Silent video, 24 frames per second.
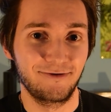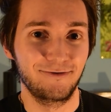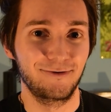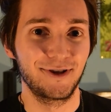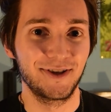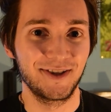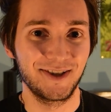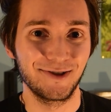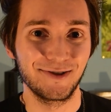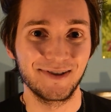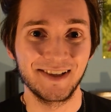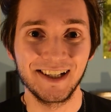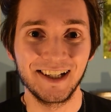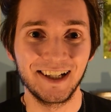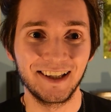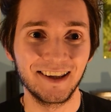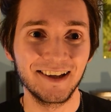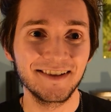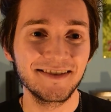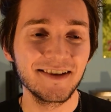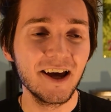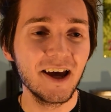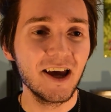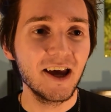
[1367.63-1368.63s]
once you're seeing
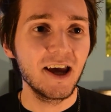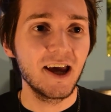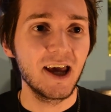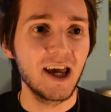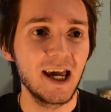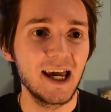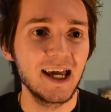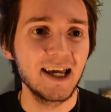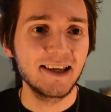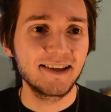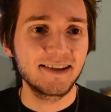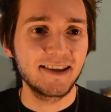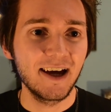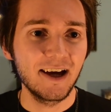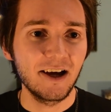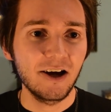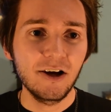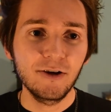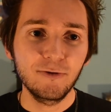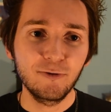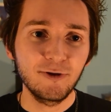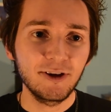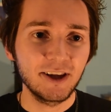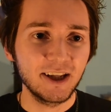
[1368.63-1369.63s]
this, is that
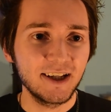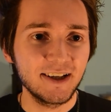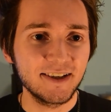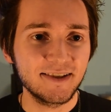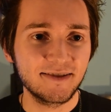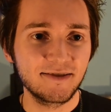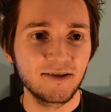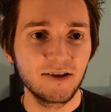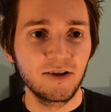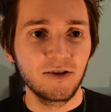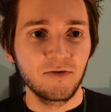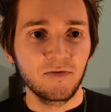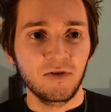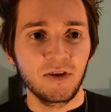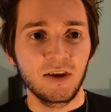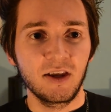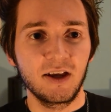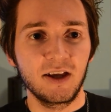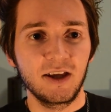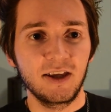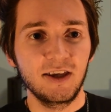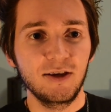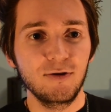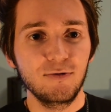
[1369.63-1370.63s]
on release,
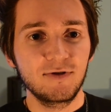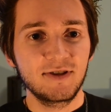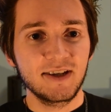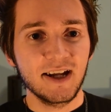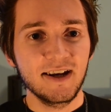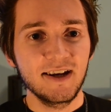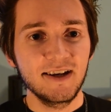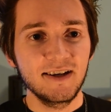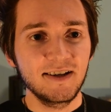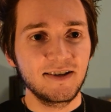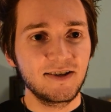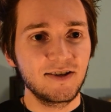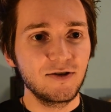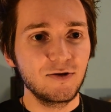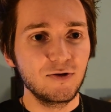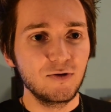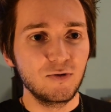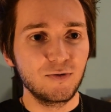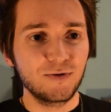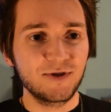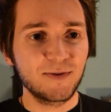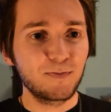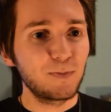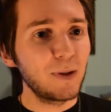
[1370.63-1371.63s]
you tend
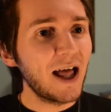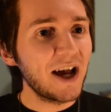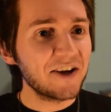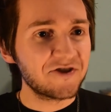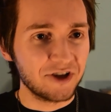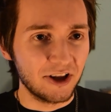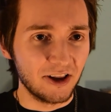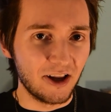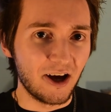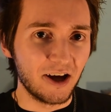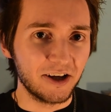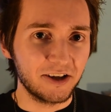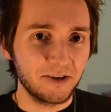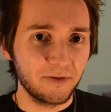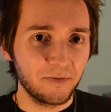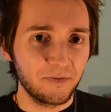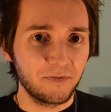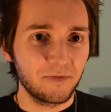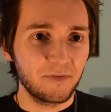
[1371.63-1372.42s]
to splash a lot.